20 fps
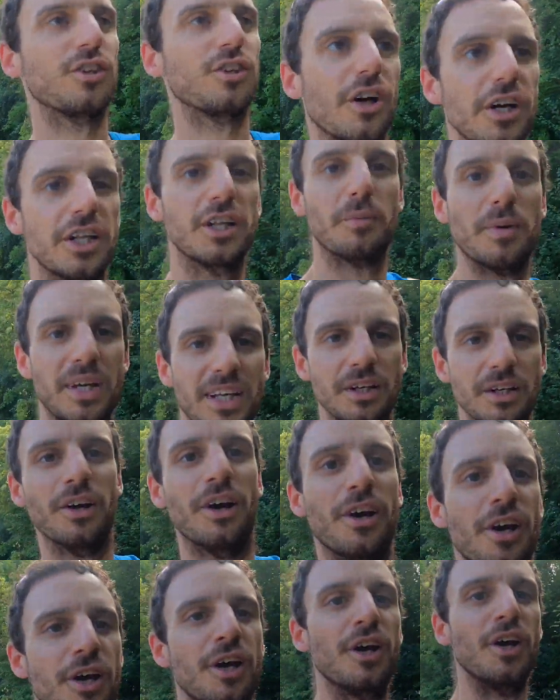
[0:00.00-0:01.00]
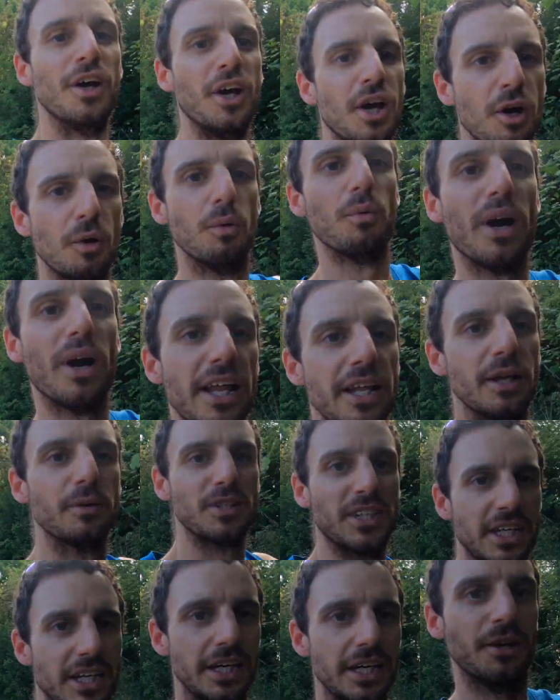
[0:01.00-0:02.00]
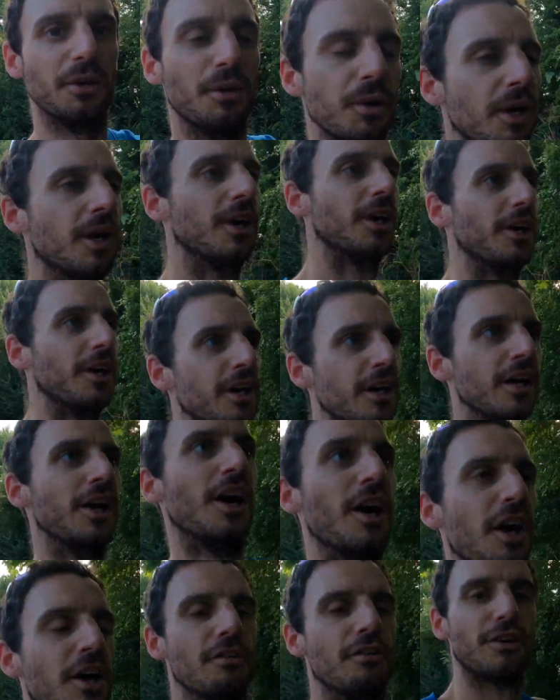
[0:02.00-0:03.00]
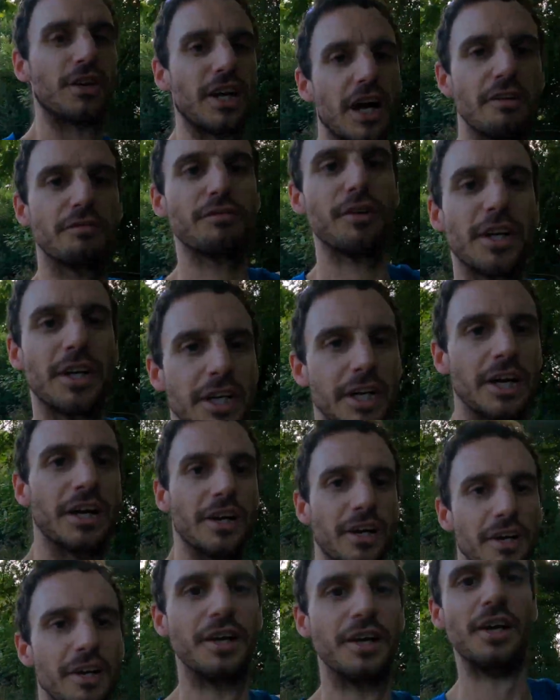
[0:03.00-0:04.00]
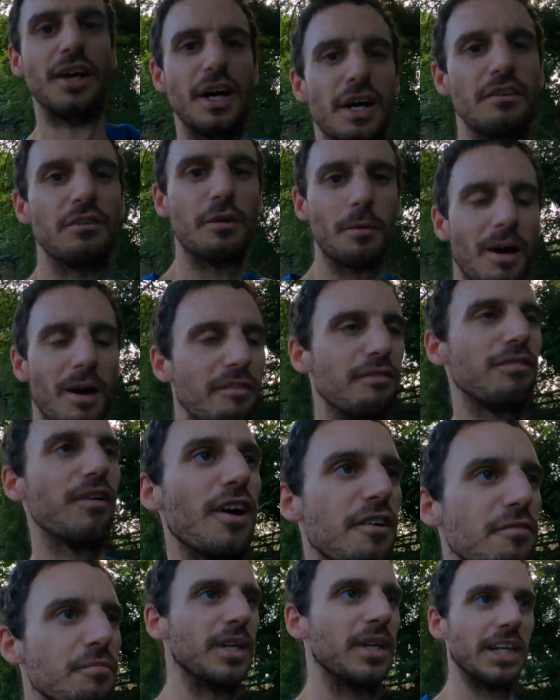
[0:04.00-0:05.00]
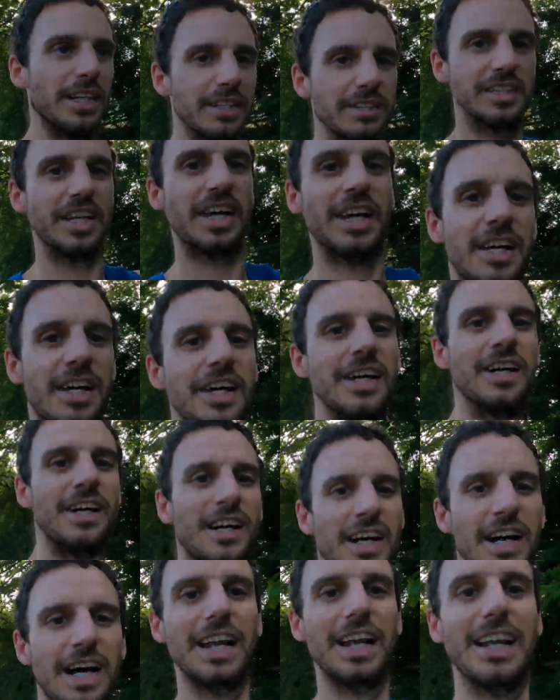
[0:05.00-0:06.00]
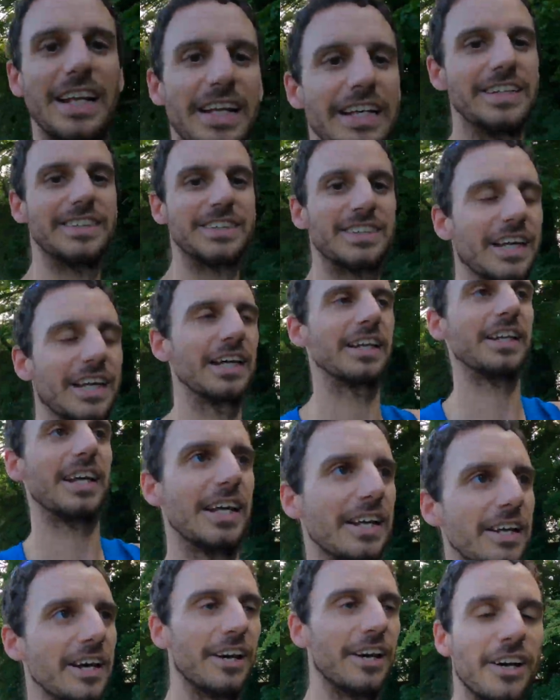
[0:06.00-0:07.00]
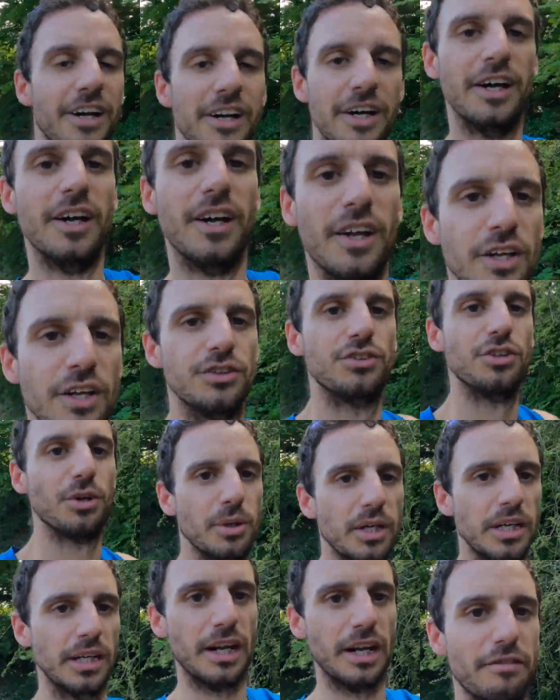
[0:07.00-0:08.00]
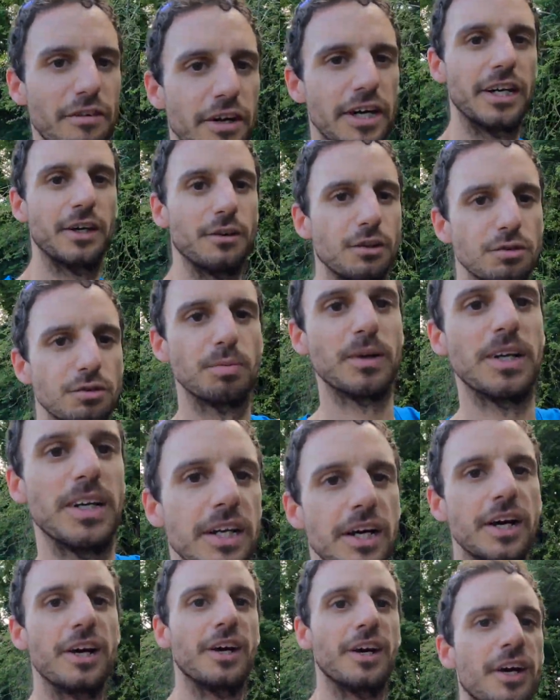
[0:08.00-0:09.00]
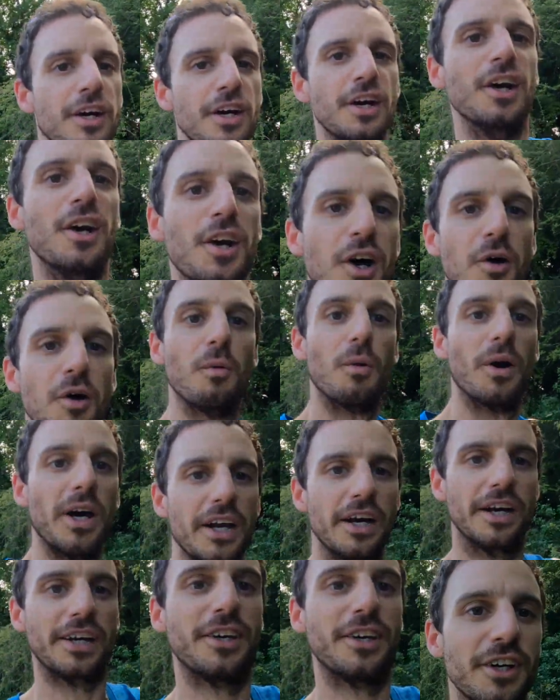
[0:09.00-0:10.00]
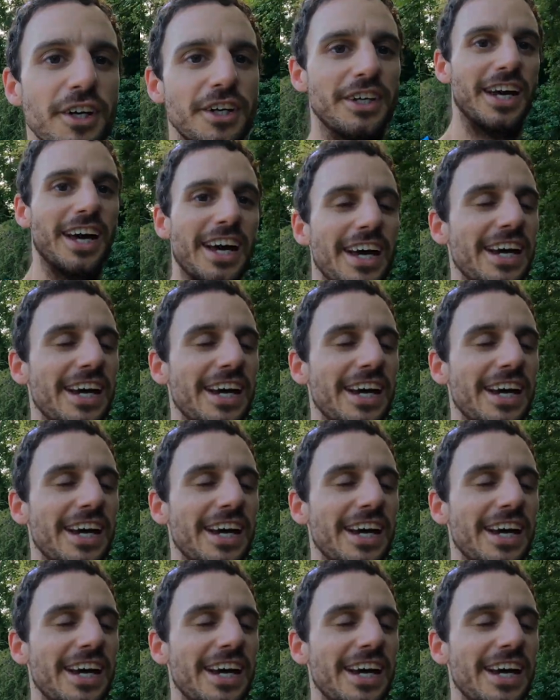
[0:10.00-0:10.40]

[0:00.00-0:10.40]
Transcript: dotting them in where there was a hill, recovering for about 5 minutes at least, and then doing another hill sprint when I could.